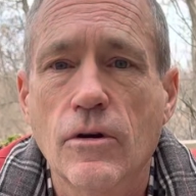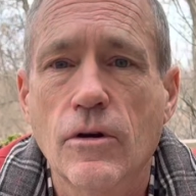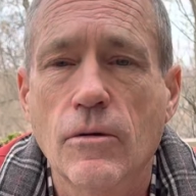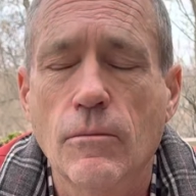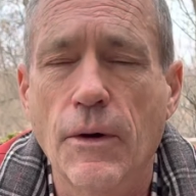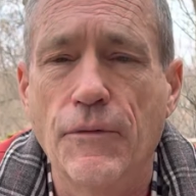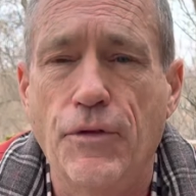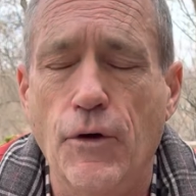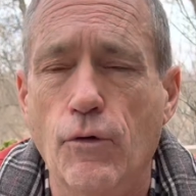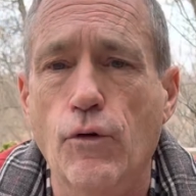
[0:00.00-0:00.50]

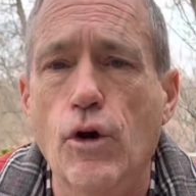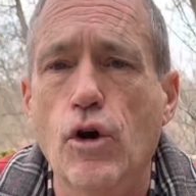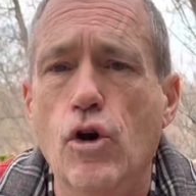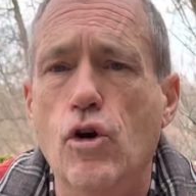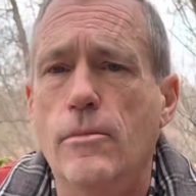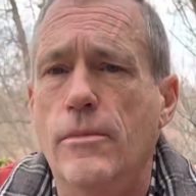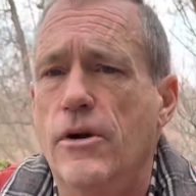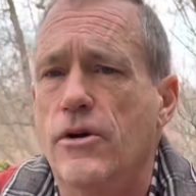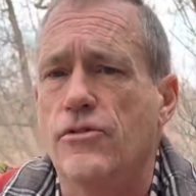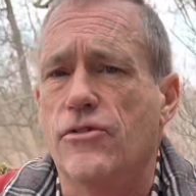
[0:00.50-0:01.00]
But the
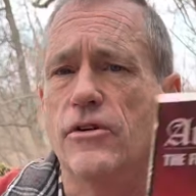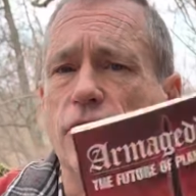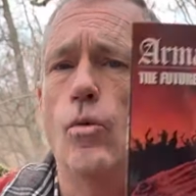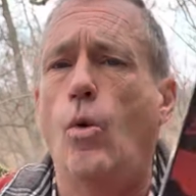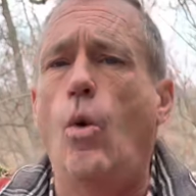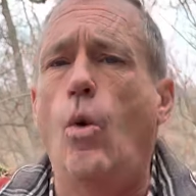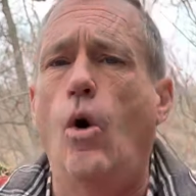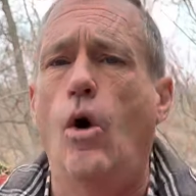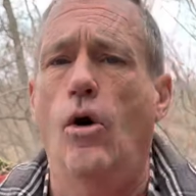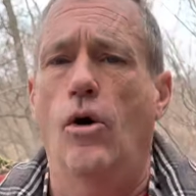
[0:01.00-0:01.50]
rumors of
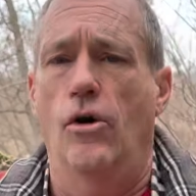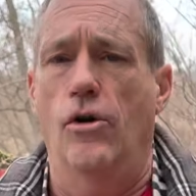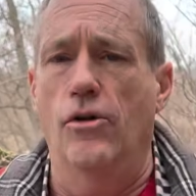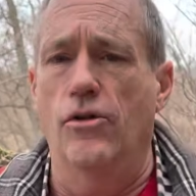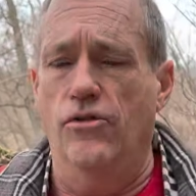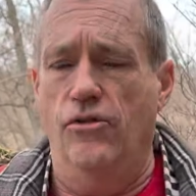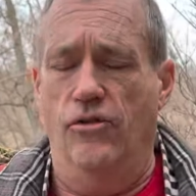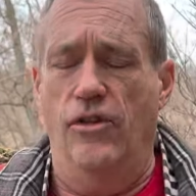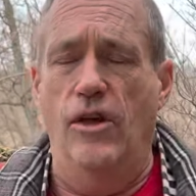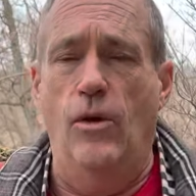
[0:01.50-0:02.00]

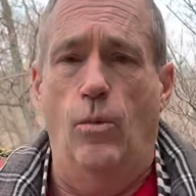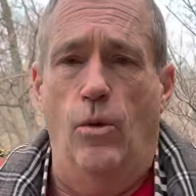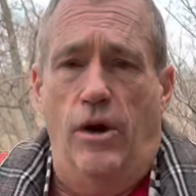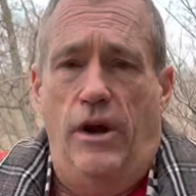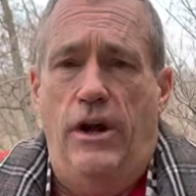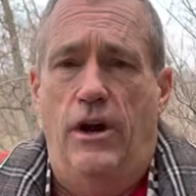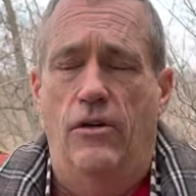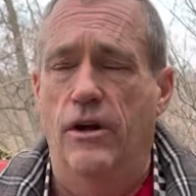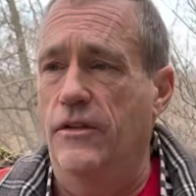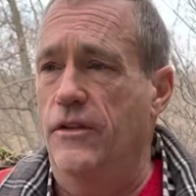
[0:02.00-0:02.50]
wars that we're
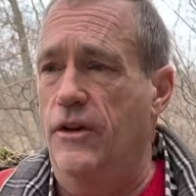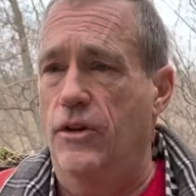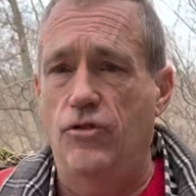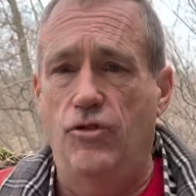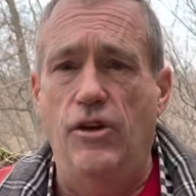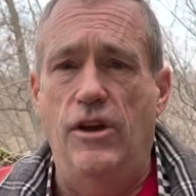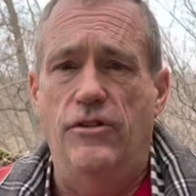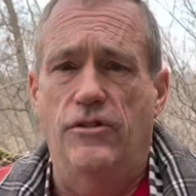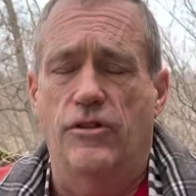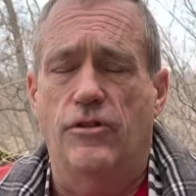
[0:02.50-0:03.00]
hearing that
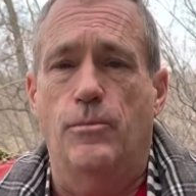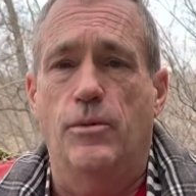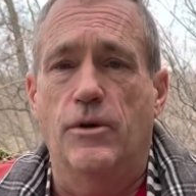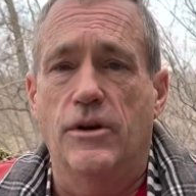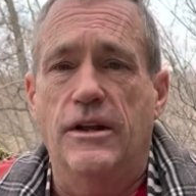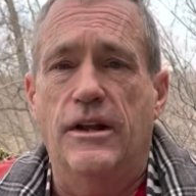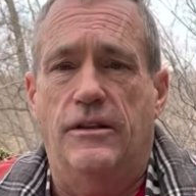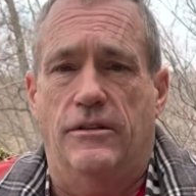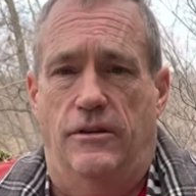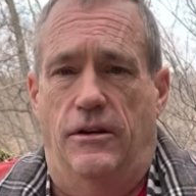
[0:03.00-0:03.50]
Jesus
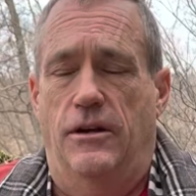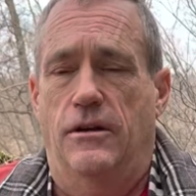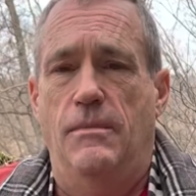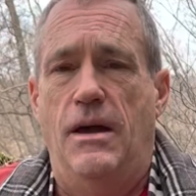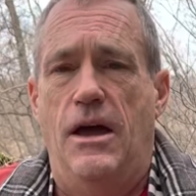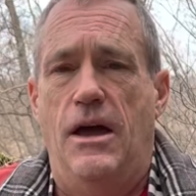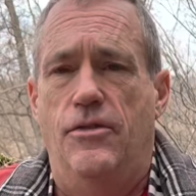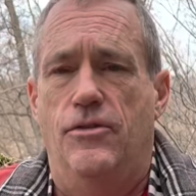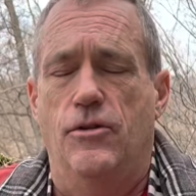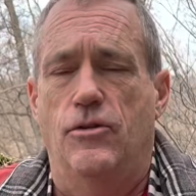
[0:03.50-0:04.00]
predicted in
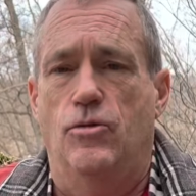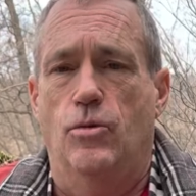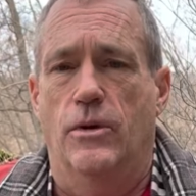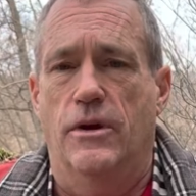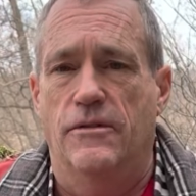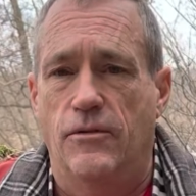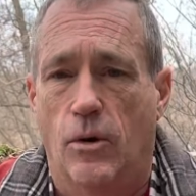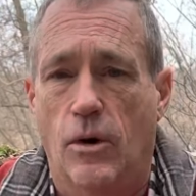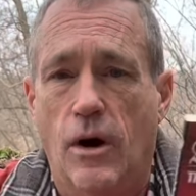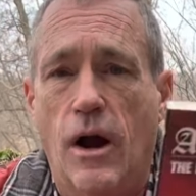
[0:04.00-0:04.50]
Matthew
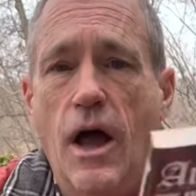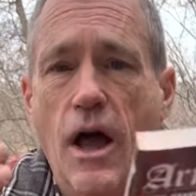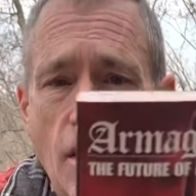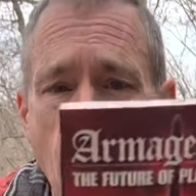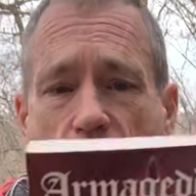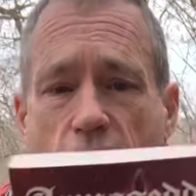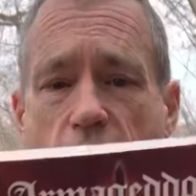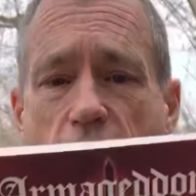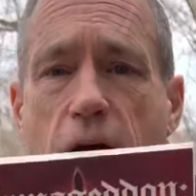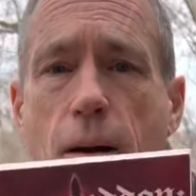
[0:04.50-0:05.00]
24,
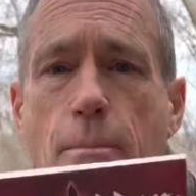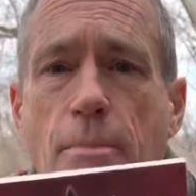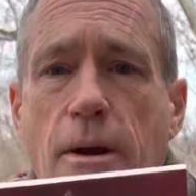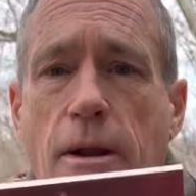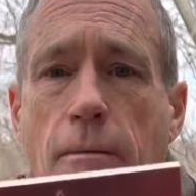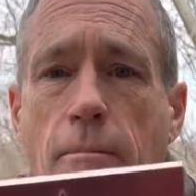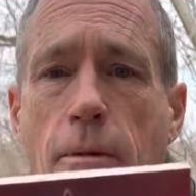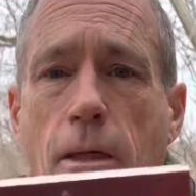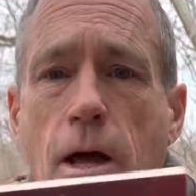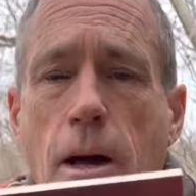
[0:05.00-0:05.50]
they're
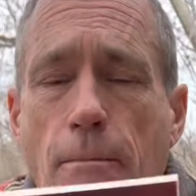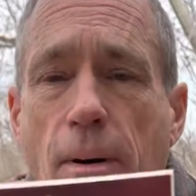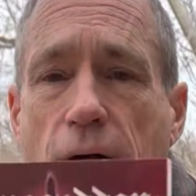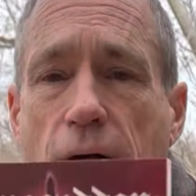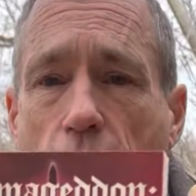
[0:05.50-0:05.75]
happening. But